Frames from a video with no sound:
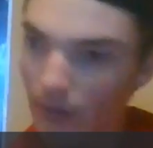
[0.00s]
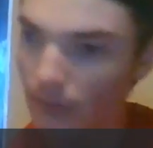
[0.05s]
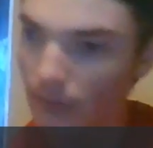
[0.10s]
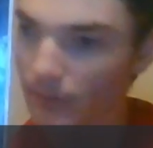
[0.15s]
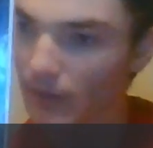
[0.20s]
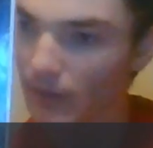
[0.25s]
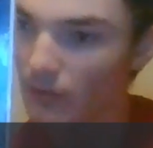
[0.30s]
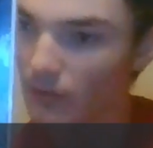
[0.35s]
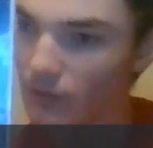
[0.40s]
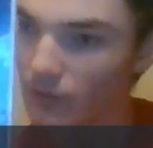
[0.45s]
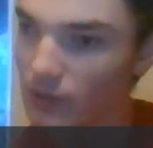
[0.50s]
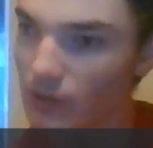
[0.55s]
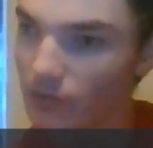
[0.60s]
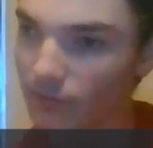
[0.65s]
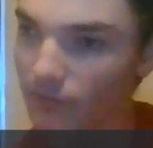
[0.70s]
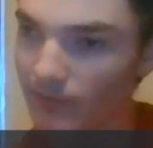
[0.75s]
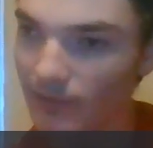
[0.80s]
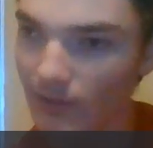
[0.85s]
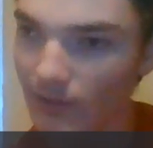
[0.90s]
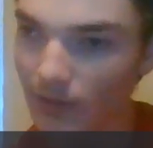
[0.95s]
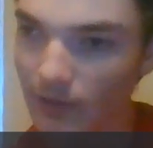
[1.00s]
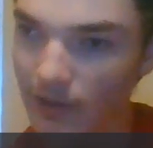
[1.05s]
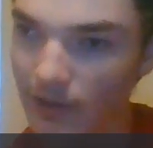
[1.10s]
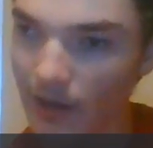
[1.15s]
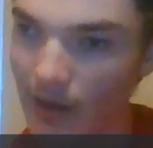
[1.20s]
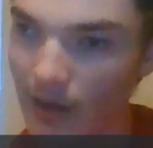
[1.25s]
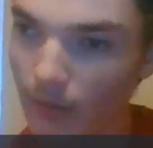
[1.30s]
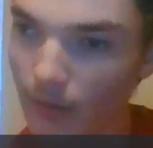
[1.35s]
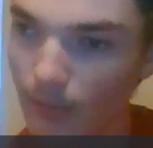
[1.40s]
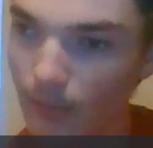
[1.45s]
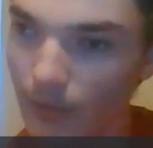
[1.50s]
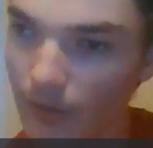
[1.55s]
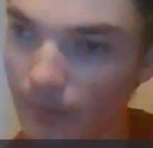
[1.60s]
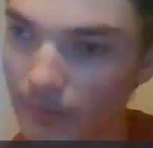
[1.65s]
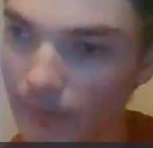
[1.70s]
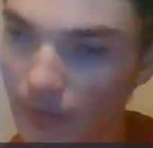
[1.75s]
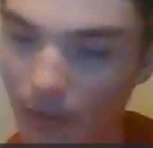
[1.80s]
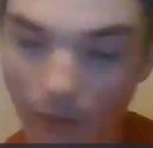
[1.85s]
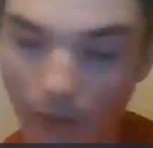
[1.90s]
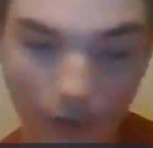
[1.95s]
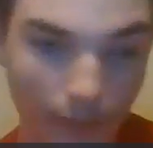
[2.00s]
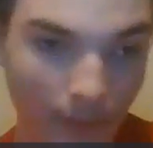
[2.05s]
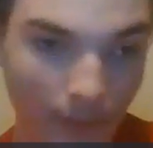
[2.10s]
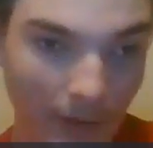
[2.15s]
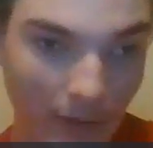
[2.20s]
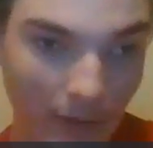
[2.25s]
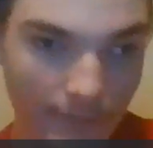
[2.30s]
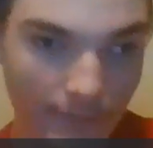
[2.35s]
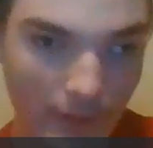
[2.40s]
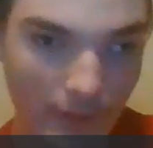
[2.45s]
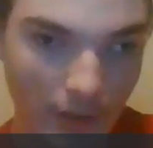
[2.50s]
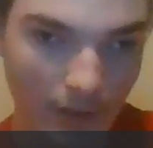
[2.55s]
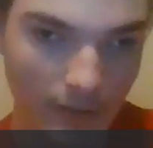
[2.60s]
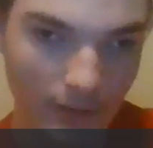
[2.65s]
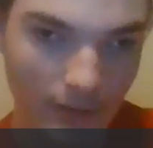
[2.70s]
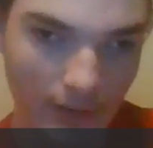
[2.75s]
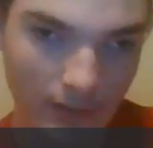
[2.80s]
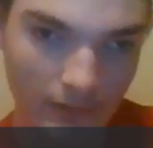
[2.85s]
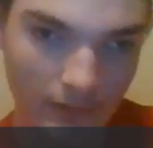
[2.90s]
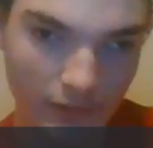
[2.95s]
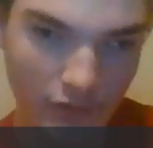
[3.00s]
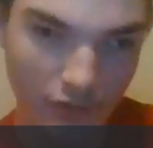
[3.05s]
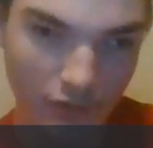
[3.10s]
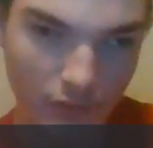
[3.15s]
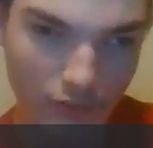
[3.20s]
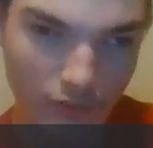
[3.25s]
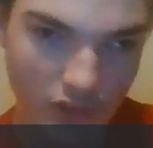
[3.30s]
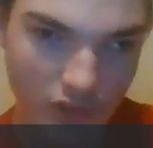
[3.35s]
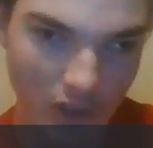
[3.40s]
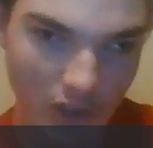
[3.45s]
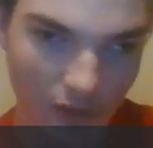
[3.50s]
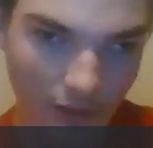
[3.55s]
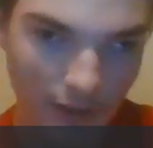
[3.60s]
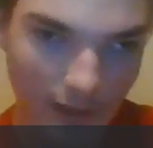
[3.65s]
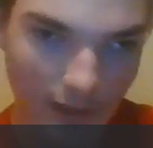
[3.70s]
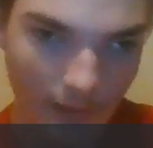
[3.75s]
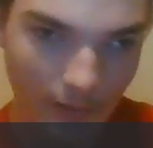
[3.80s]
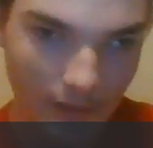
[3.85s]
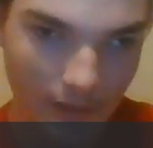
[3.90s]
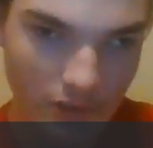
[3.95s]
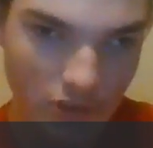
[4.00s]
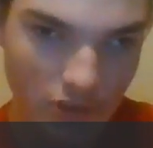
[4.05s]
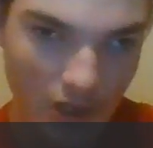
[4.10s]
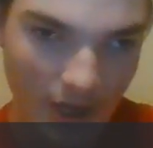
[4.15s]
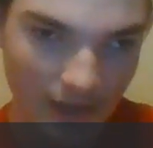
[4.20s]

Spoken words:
Paul McCartney's first song on the album, All My Loving, and then 2 John Lennon led